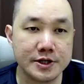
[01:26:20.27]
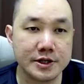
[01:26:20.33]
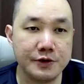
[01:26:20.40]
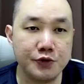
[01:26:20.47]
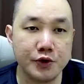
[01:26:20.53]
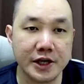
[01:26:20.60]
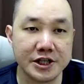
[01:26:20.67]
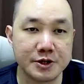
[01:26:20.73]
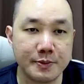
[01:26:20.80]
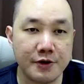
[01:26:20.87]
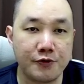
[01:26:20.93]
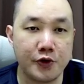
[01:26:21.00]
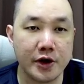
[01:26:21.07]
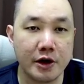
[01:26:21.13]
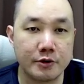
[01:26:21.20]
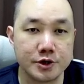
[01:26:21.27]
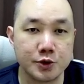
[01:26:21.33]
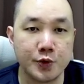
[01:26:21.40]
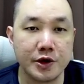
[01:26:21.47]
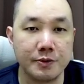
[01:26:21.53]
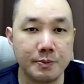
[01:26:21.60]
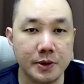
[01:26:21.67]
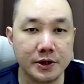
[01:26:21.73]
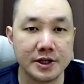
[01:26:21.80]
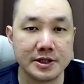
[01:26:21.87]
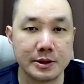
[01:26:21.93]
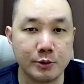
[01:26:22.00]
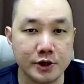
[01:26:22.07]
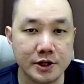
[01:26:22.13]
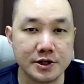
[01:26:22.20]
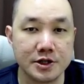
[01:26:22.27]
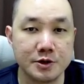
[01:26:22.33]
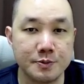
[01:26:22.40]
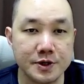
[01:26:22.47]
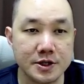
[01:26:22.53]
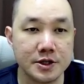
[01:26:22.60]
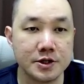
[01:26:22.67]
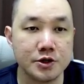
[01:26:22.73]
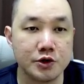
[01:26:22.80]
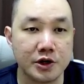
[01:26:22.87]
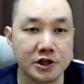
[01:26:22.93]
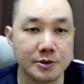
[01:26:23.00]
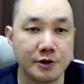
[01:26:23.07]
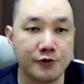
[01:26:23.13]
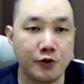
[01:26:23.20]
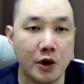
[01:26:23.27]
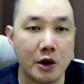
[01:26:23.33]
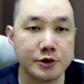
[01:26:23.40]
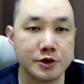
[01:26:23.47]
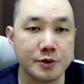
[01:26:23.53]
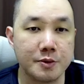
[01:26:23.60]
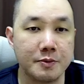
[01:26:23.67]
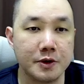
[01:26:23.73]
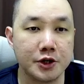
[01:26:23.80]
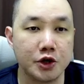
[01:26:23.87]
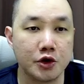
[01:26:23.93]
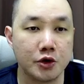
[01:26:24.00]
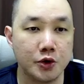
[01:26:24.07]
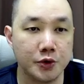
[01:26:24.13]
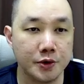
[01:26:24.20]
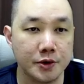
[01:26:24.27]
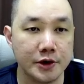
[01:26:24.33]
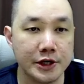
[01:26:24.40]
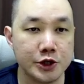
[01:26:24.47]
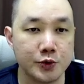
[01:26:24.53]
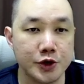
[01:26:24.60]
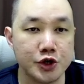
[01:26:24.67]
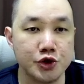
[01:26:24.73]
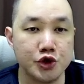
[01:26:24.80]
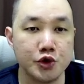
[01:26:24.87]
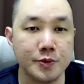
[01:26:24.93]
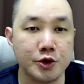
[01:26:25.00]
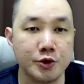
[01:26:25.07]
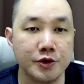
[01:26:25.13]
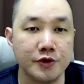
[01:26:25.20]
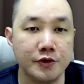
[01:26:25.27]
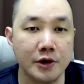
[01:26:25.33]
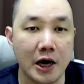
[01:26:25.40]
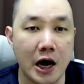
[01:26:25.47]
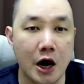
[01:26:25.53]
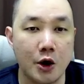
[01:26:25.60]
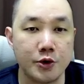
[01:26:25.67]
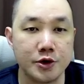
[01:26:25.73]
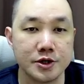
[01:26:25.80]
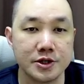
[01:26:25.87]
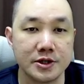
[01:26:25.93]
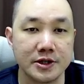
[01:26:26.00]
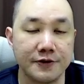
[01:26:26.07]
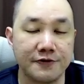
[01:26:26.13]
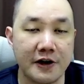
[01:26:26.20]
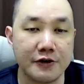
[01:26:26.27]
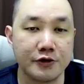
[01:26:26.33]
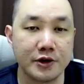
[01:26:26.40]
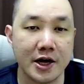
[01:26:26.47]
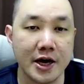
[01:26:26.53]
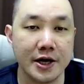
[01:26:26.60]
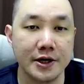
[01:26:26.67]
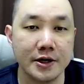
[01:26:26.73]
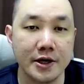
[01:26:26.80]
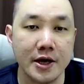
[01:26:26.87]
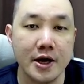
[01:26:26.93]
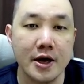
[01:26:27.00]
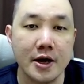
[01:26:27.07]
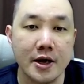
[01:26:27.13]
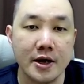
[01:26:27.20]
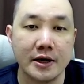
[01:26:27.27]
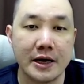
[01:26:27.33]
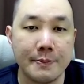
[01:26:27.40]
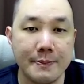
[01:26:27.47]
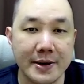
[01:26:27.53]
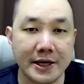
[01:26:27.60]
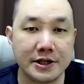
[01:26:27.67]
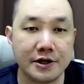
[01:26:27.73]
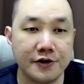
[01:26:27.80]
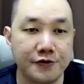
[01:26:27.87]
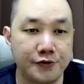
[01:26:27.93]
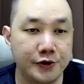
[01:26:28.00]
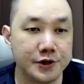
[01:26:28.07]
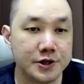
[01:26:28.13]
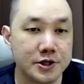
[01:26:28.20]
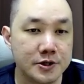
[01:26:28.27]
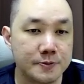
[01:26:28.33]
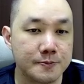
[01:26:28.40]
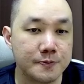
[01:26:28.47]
if you can spend 40 hours a week building someone else's business, you can spend 4 hours a week building your own. It's what you do between hours 5 to 9 that make the difference.